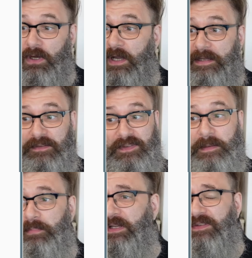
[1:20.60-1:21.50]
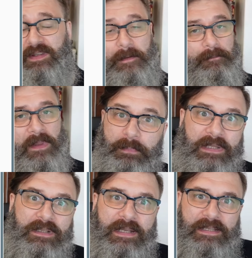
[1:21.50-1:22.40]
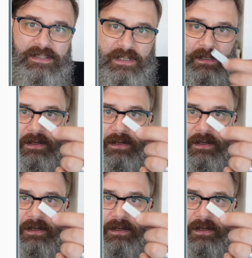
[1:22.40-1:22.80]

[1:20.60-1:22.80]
guide, step by step. Balena etcher